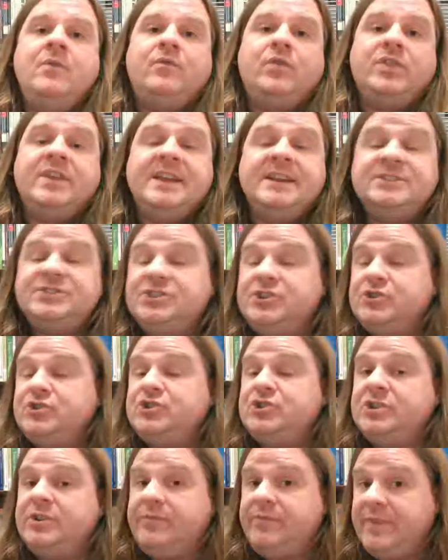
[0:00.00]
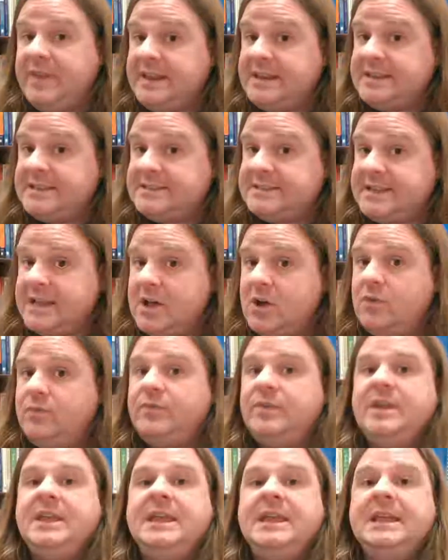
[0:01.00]
For the institution to defend
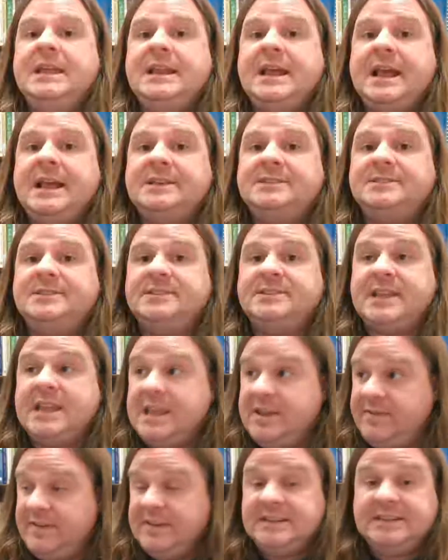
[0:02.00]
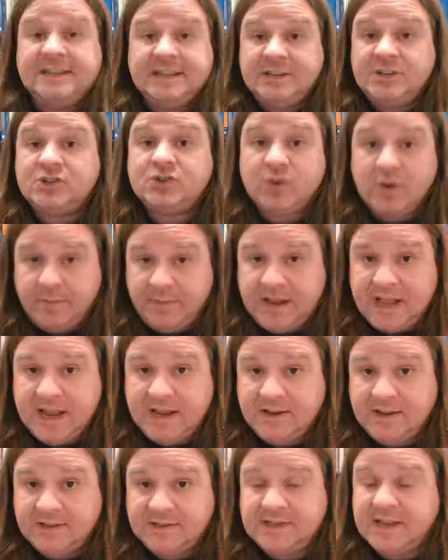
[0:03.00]
itself, it has to say, if it did
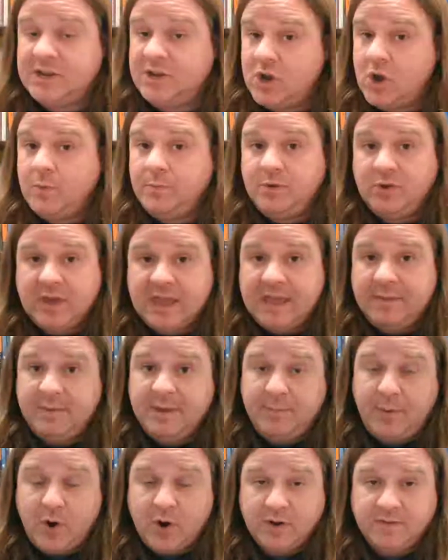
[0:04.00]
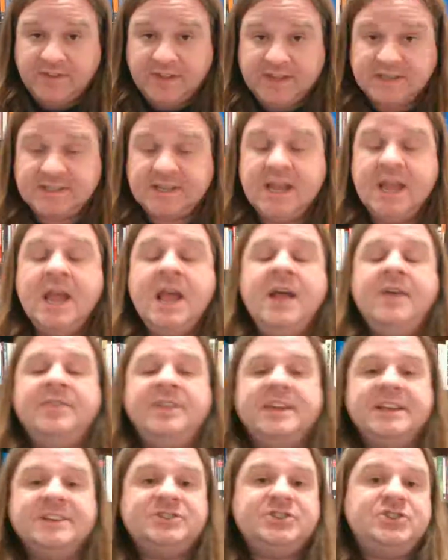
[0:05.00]
discriminate and said, nope, you can't be a part of this,
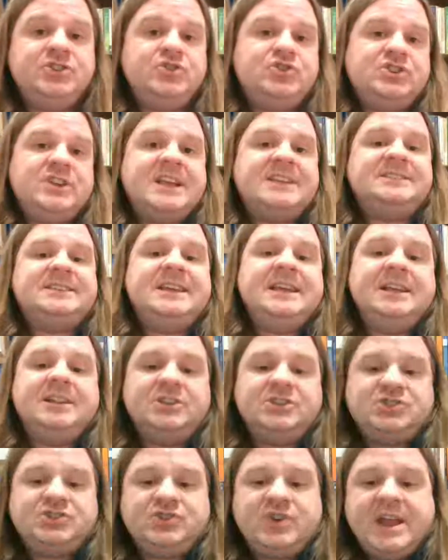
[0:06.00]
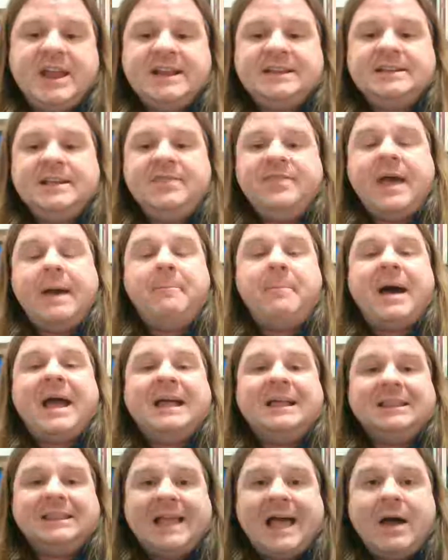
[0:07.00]
the institution has to illustrate that by
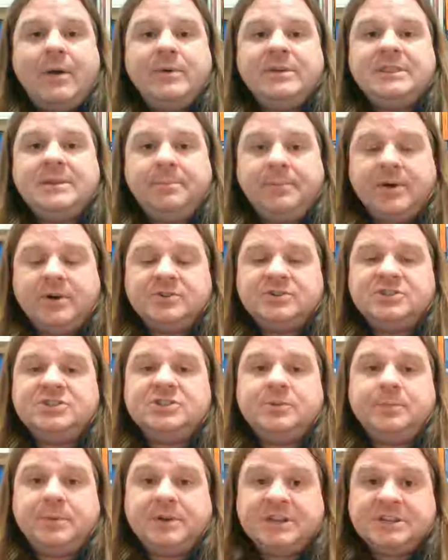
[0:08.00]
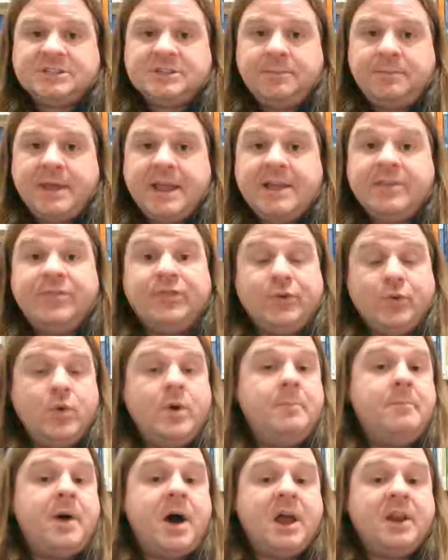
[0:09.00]
allowing the person to participate
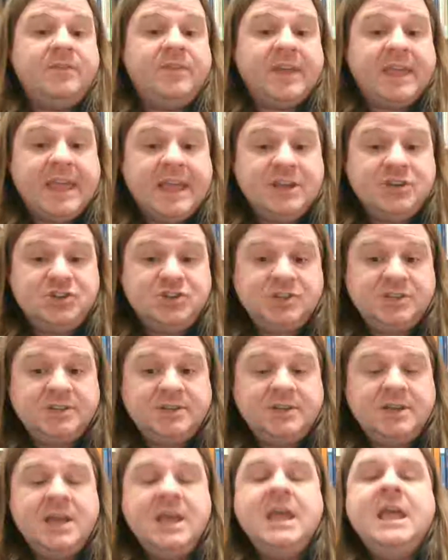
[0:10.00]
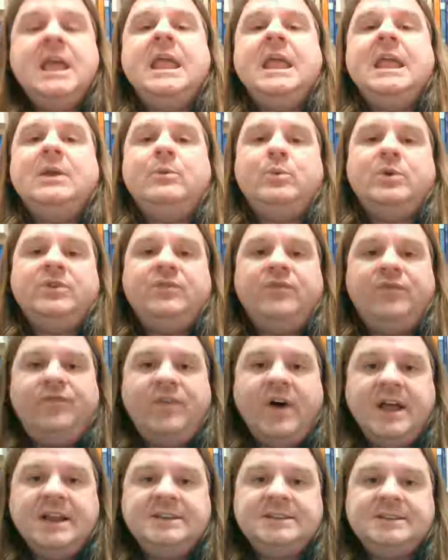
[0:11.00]
through a modification, it would
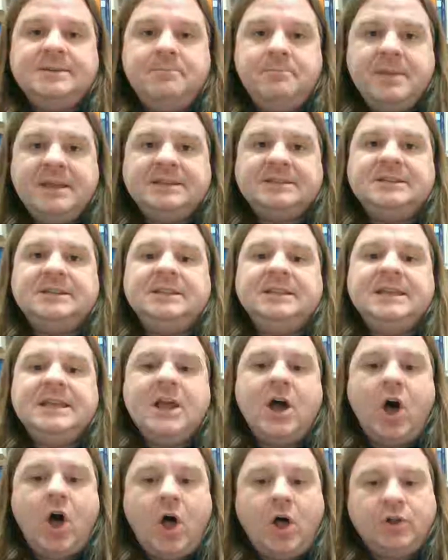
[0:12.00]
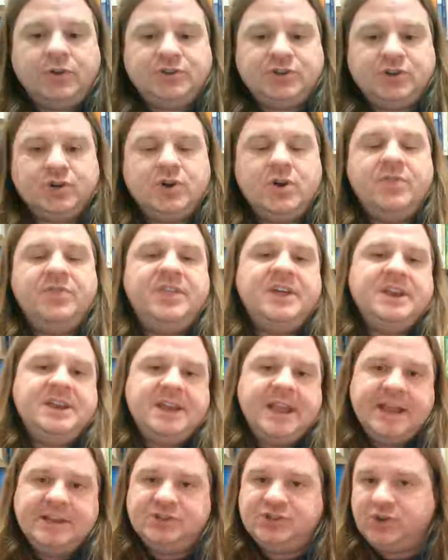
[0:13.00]
fundamentally alter the
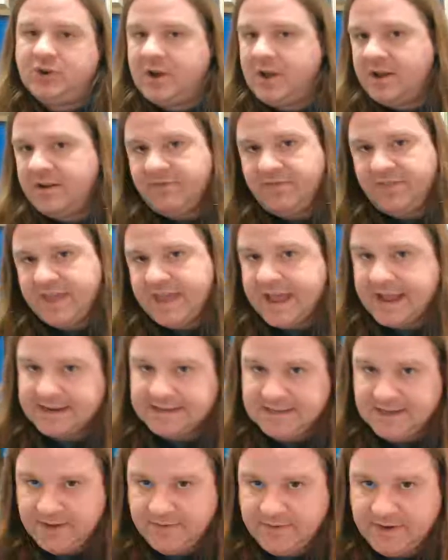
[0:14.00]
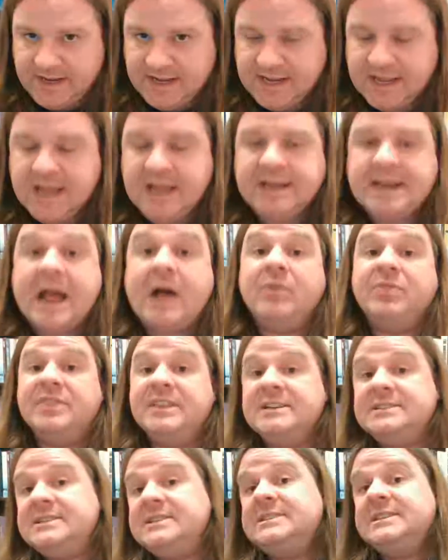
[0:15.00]
nature of the activity. Now,
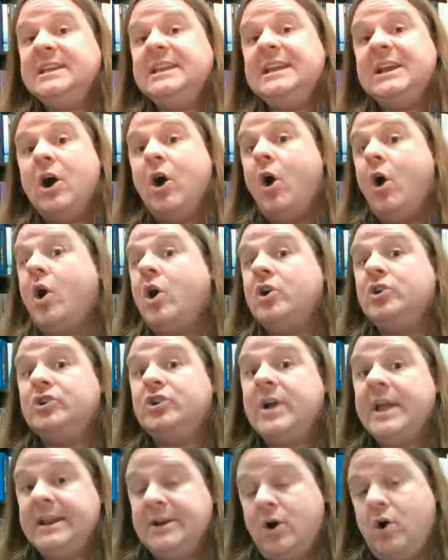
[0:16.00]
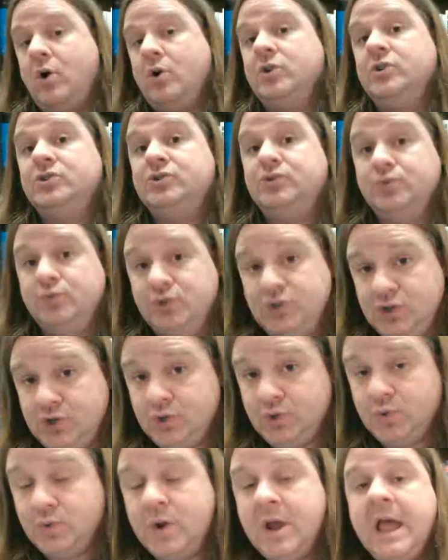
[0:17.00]
this is getting harder and harder to
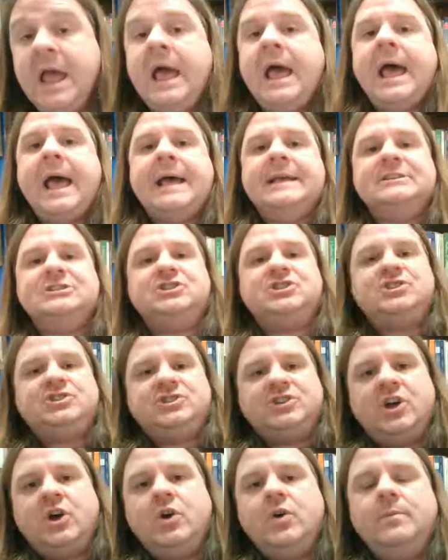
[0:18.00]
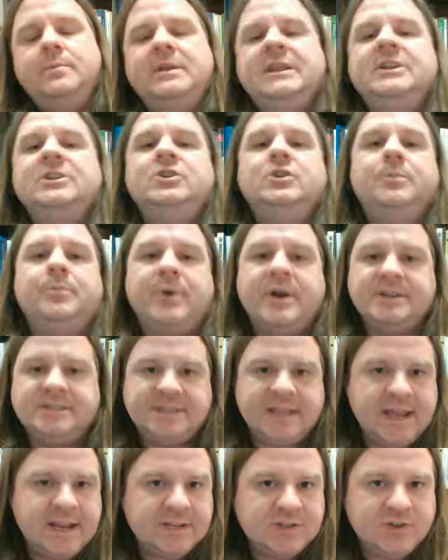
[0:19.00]
do as so many new
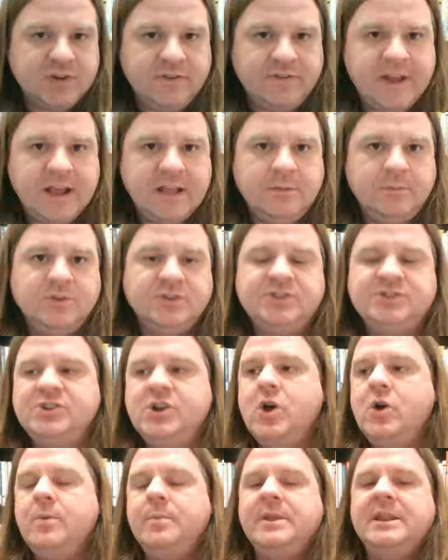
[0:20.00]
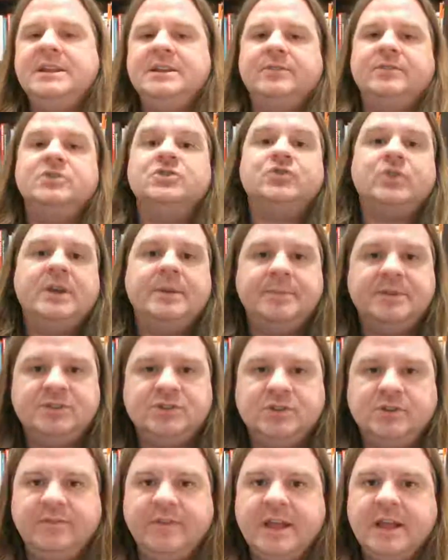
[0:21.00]
prosthetics are available, so many different
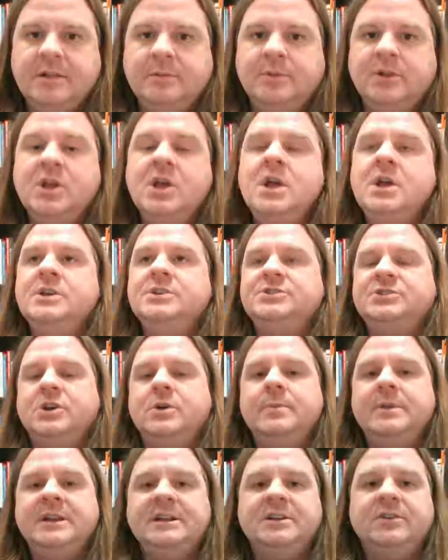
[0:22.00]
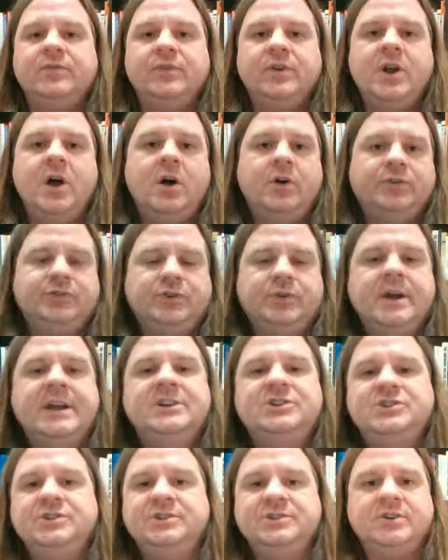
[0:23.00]
treatments are available, so many different
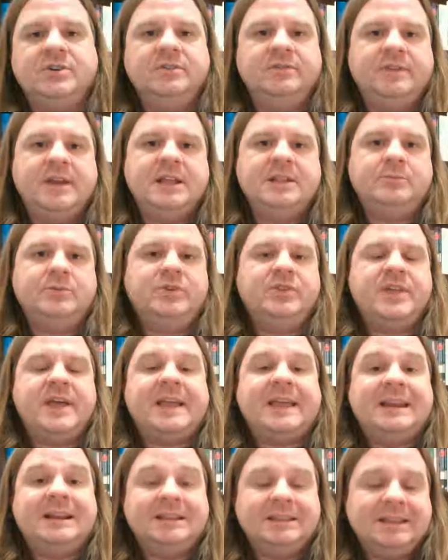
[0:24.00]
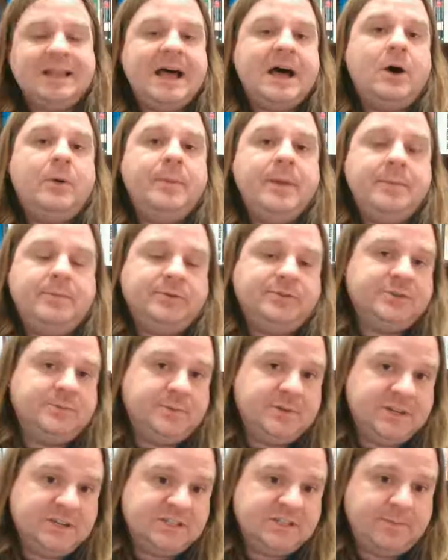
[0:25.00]
alterations are available that can allow people to
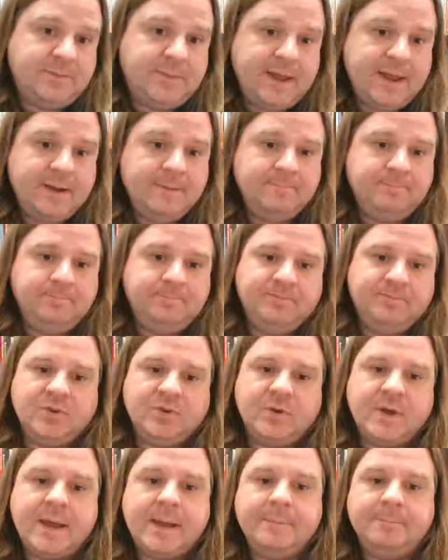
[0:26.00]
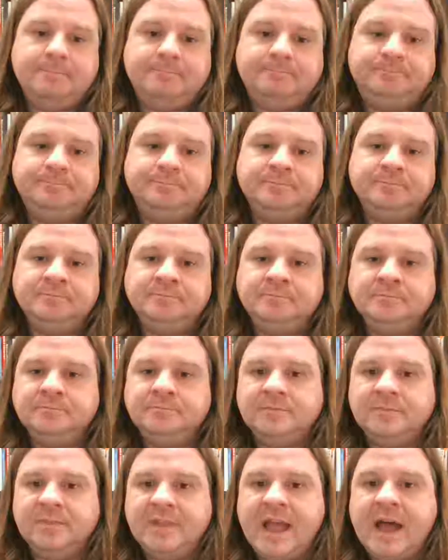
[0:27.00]
participate, okay?
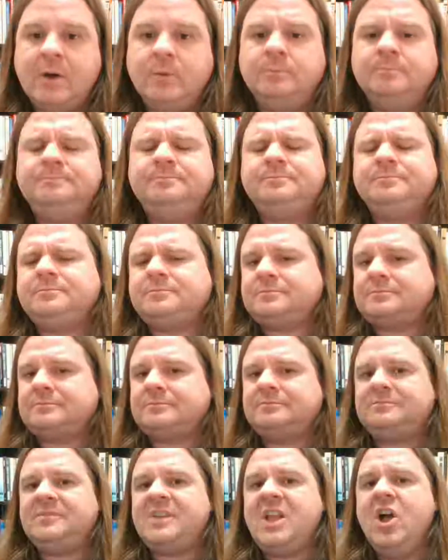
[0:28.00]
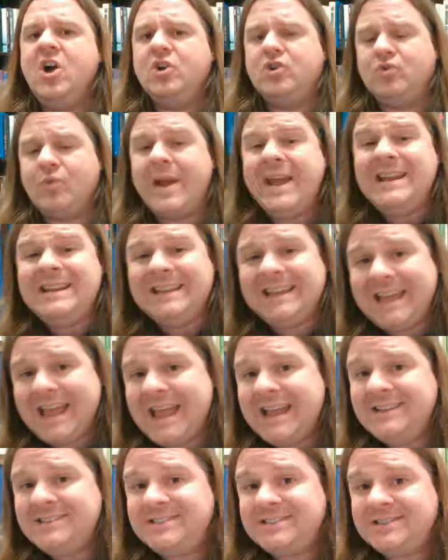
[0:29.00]
Now, a great
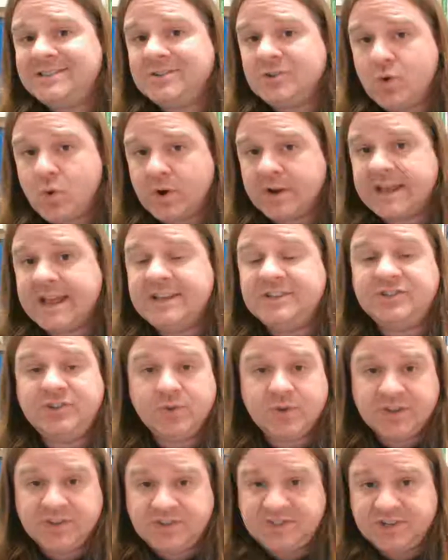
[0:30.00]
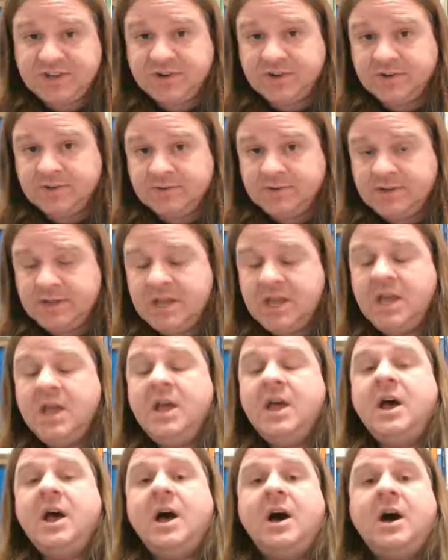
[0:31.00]
court case to consider
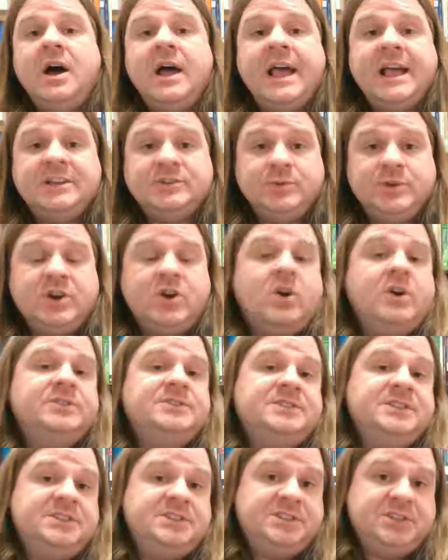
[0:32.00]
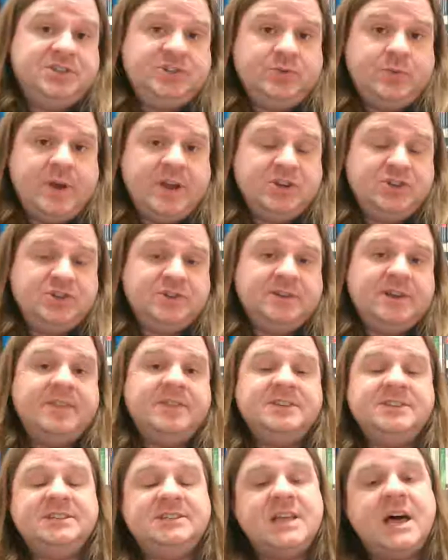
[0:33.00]
as regards this situation. Now,
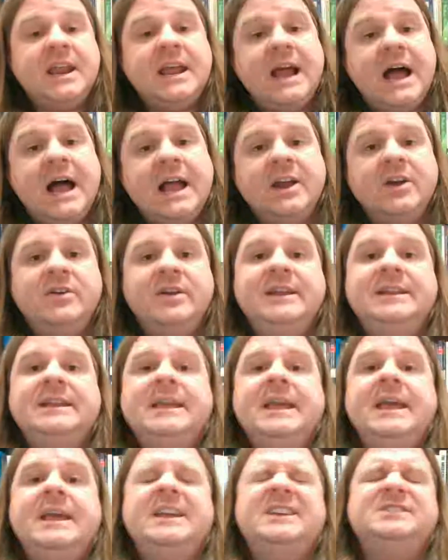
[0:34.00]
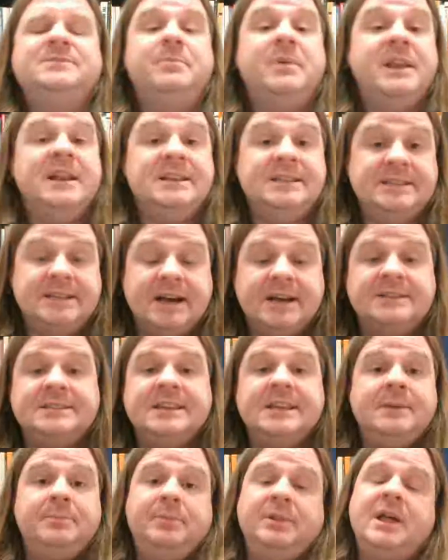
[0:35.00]
this is not a higher ed case, but it does
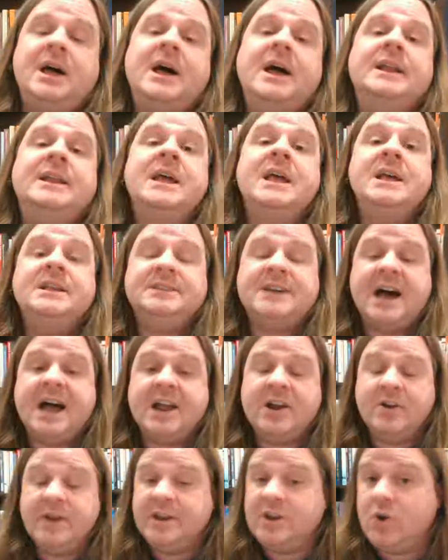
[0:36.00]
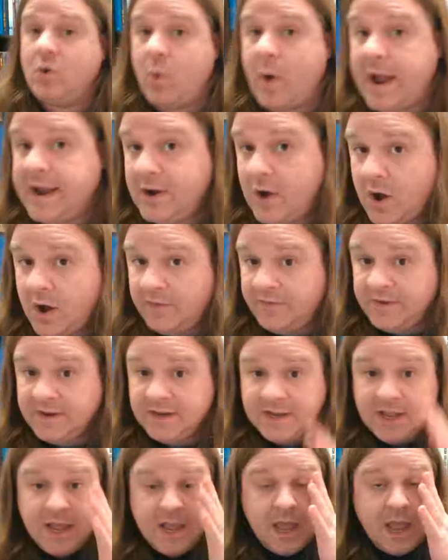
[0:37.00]
get applied to higher ed quite
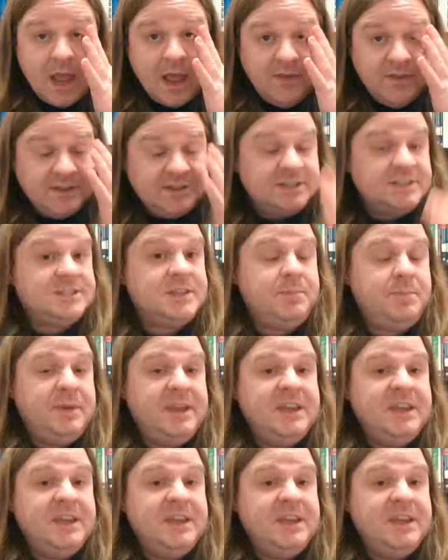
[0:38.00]
often. And this is the